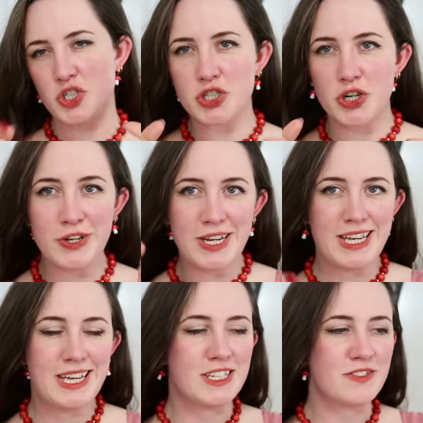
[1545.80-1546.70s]

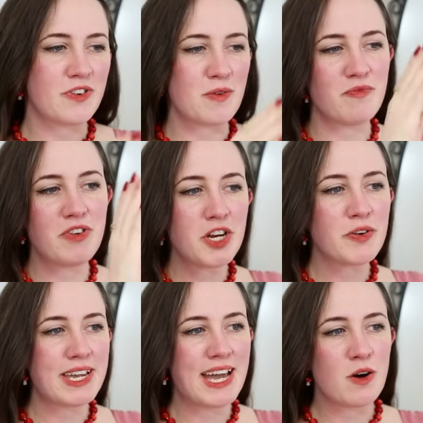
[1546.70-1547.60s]
journey in, from
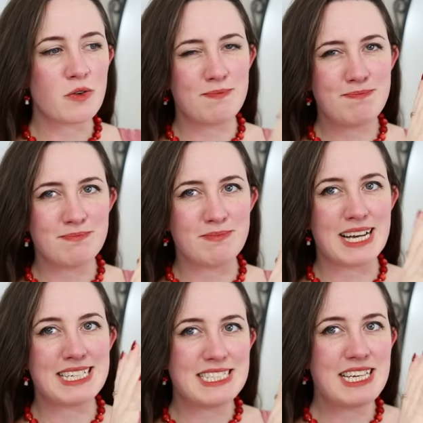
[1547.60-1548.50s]
figuring out, hmm,
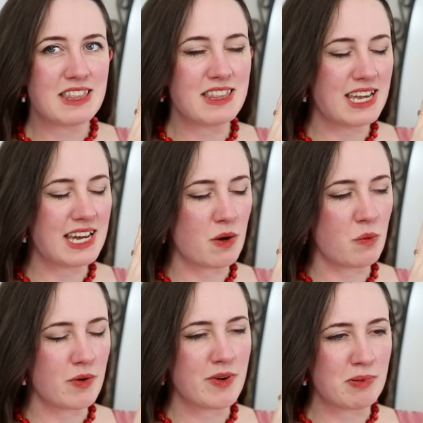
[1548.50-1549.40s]
I see a thing and I
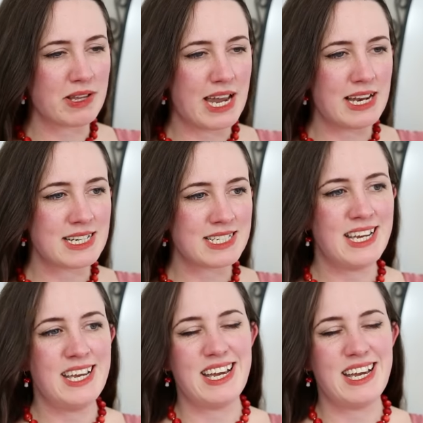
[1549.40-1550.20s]
want to replicate it